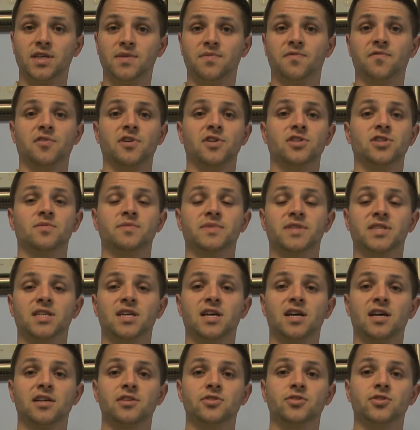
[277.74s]
deep friction
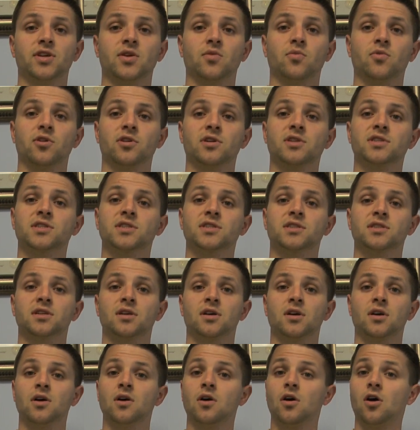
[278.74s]
massage that works
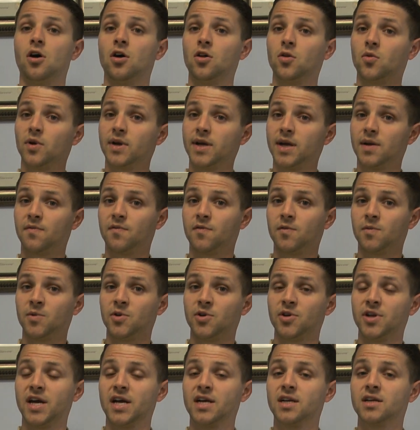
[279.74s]
all the way up from
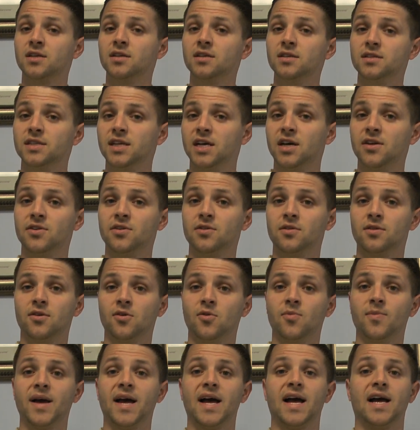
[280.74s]
your neck down your
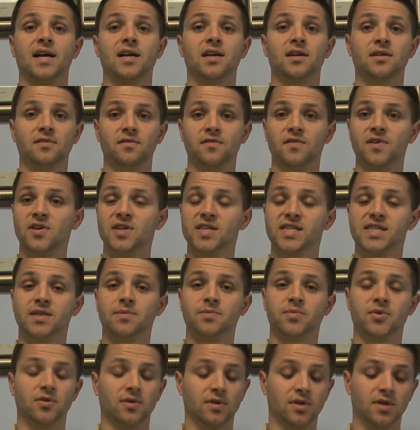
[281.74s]
low back. Very
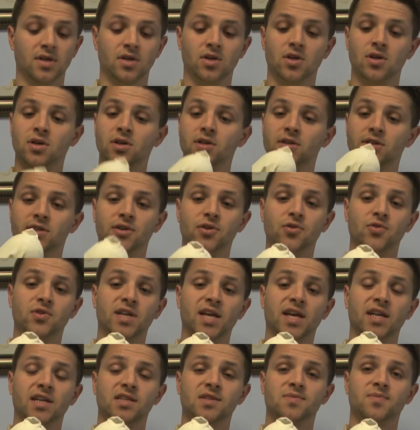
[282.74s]
simple. 2
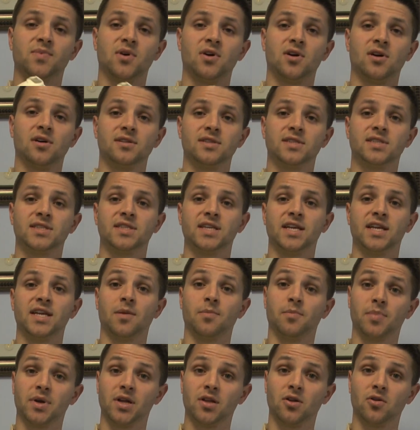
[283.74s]
tennis balls in
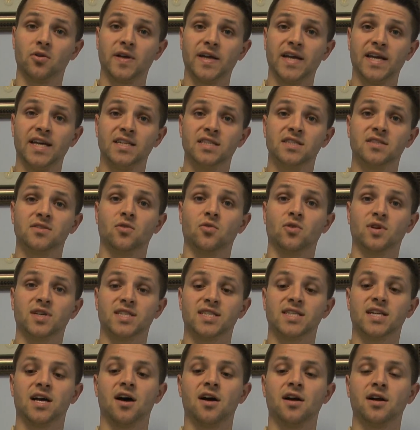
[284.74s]
a pillowcase or a
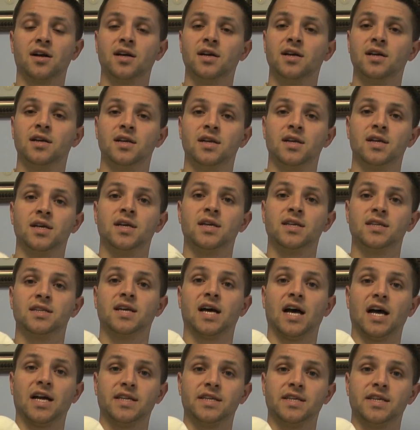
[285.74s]
sock
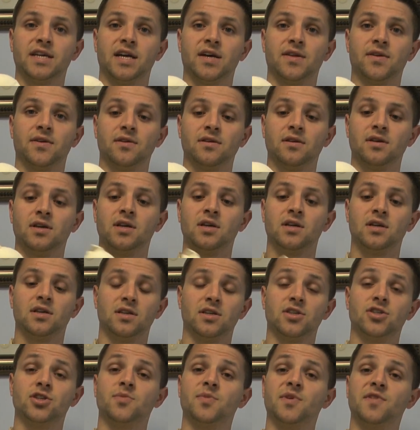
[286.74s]
tied together.
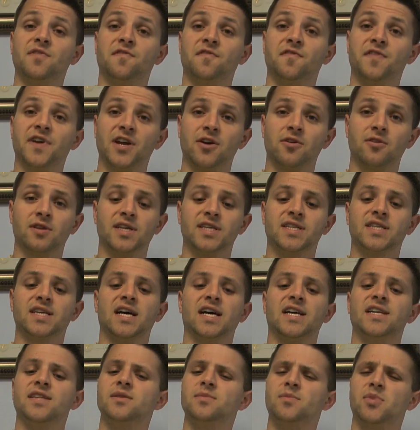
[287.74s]
They should be fairly
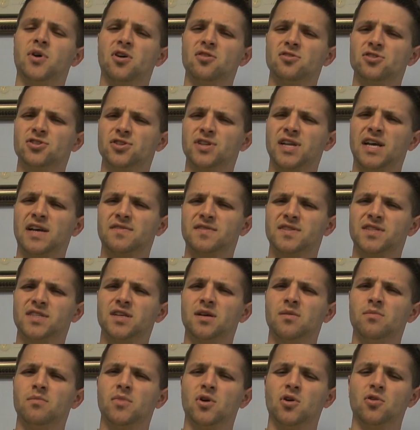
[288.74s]
tight. The ball should have
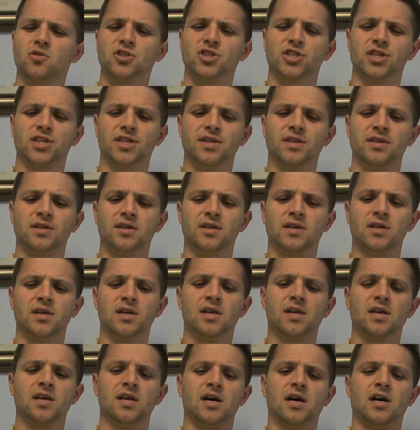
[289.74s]
some motion.
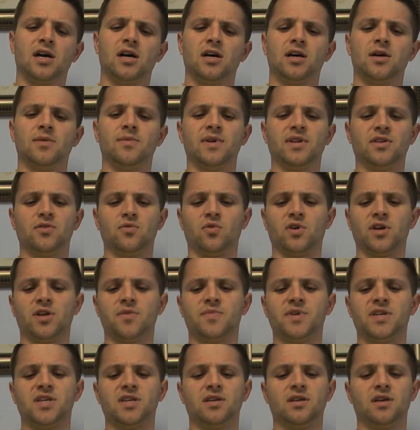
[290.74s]
And you want
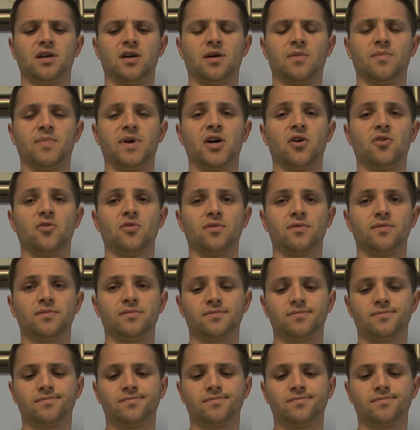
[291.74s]
to be about,